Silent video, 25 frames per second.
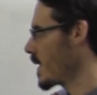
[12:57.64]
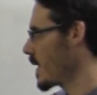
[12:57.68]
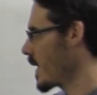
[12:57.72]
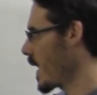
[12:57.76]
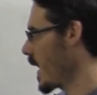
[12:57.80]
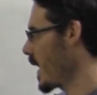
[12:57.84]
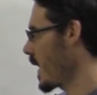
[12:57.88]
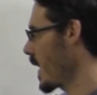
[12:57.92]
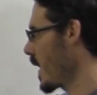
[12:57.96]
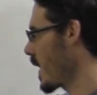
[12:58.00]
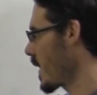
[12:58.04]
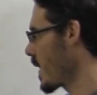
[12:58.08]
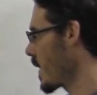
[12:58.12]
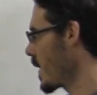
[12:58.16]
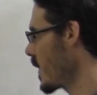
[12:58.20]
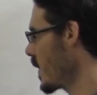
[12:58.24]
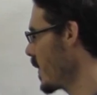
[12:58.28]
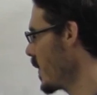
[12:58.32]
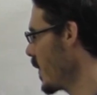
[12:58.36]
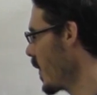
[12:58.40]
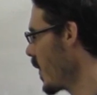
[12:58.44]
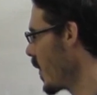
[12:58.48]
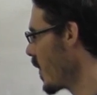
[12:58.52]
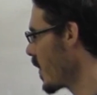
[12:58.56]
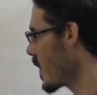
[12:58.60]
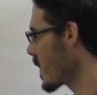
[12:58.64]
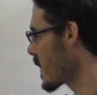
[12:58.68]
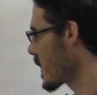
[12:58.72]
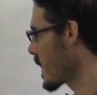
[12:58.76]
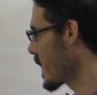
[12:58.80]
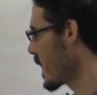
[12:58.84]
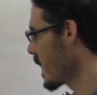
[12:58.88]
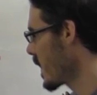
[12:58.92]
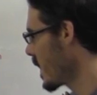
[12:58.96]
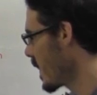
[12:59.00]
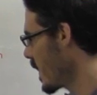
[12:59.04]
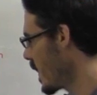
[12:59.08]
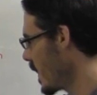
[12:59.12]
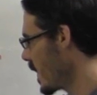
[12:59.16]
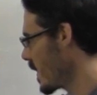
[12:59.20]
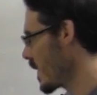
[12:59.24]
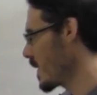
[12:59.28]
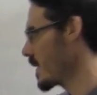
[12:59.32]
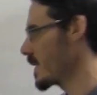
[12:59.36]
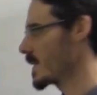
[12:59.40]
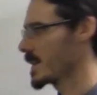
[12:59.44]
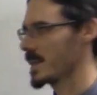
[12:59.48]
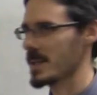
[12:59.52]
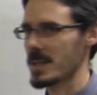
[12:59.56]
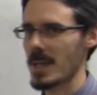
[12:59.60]
They are not
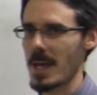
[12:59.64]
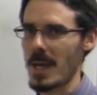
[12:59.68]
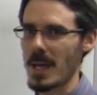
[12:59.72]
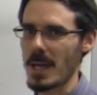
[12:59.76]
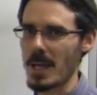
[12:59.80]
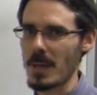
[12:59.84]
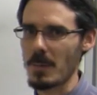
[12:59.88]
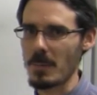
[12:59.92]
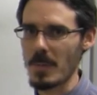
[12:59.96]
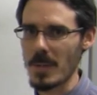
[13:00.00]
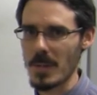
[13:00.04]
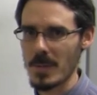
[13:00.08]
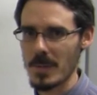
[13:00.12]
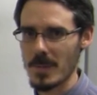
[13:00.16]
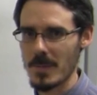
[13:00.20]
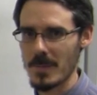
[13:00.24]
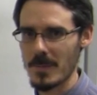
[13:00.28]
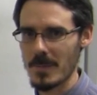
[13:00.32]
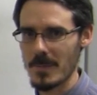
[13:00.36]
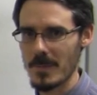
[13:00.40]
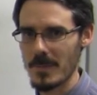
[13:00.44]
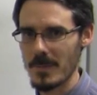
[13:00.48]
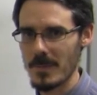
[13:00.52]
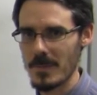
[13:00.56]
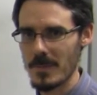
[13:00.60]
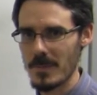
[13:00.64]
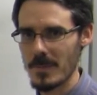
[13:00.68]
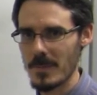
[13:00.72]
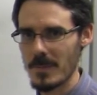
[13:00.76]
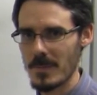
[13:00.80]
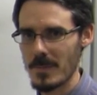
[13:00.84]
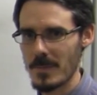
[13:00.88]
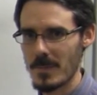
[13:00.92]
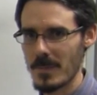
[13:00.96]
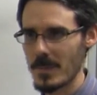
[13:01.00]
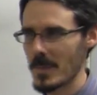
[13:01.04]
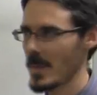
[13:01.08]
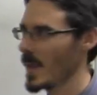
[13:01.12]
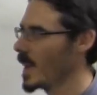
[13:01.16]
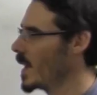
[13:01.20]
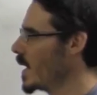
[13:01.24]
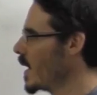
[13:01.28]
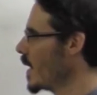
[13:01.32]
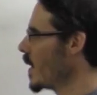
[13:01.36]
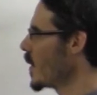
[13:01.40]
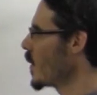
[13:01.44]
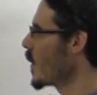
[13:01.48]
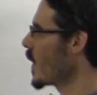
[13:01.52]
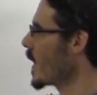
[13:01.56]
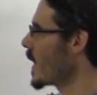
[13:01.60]
the same.
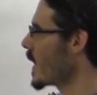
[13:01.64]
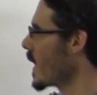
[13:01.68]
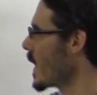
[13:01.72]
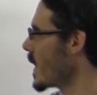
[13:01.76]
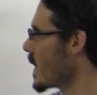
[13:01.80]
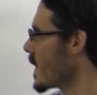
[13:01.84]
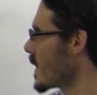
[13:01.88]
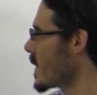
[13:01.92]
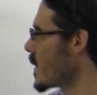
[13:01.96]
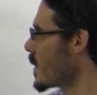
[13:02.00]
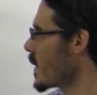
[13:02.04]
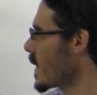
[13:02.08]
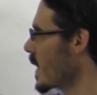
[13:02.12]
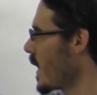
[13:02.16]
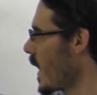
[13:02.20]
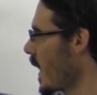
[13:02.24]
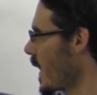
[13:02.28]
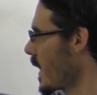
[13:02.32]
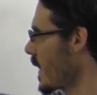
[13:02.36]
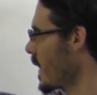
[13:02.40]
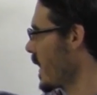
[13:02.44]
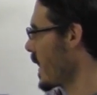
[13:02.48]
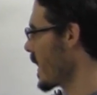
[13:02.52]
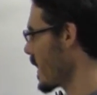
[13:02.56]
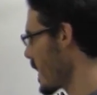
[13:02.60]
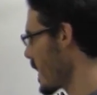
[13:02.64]
We need to do it like